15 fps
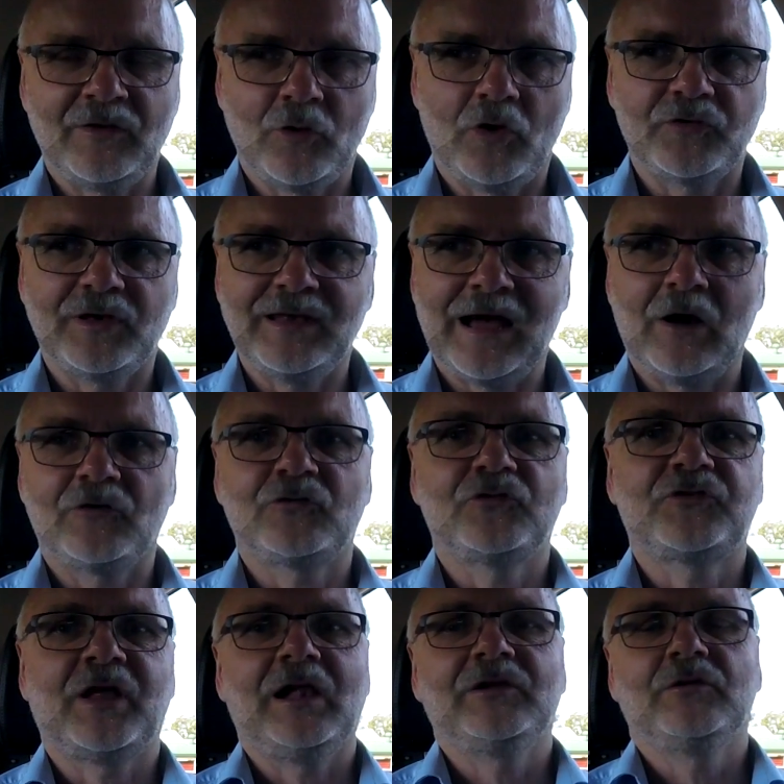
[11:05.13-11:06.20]
not allowed to
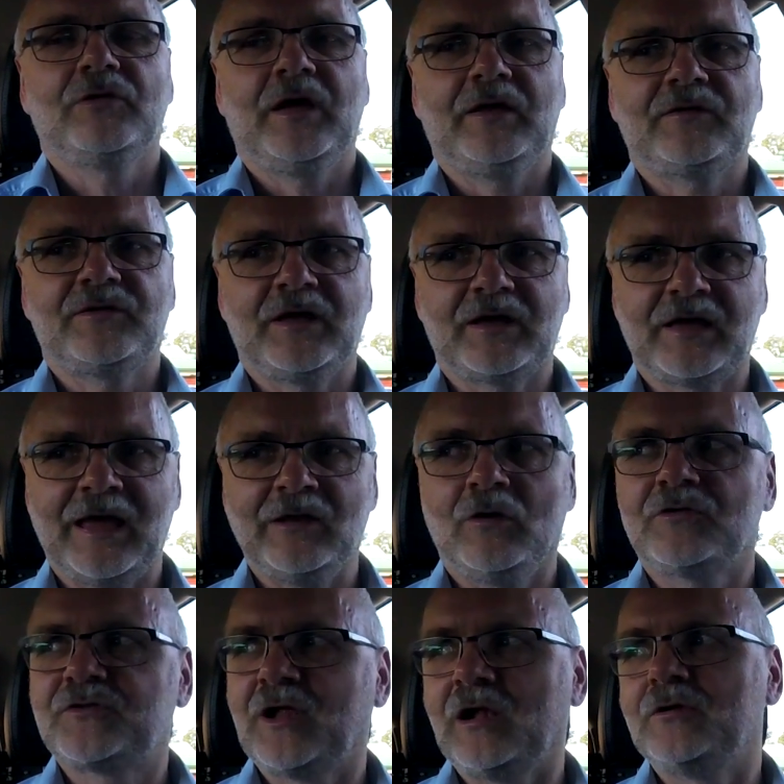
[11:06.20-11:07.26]
tell you that. They
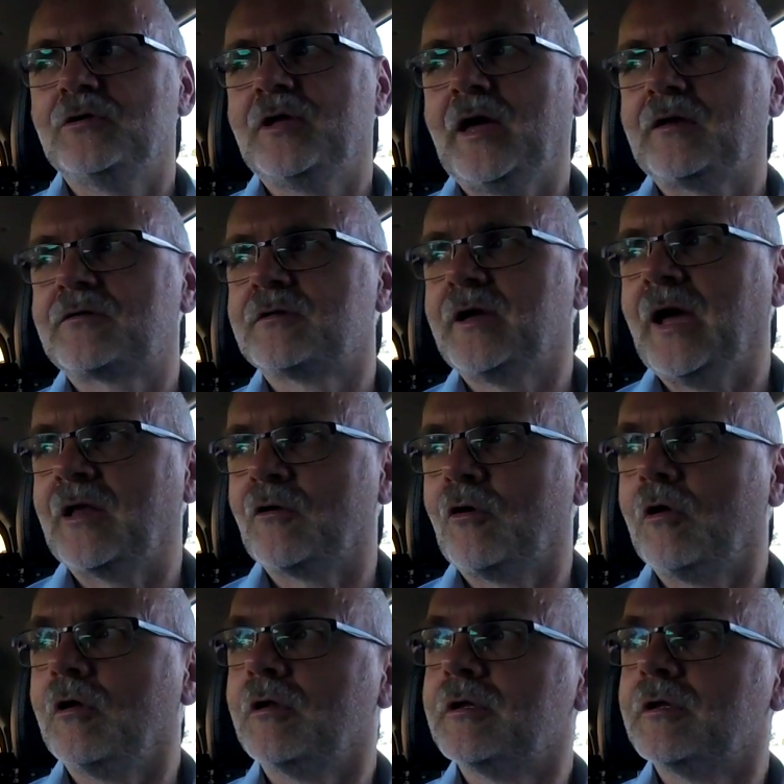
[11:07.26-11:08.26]
cannot tell you that at all.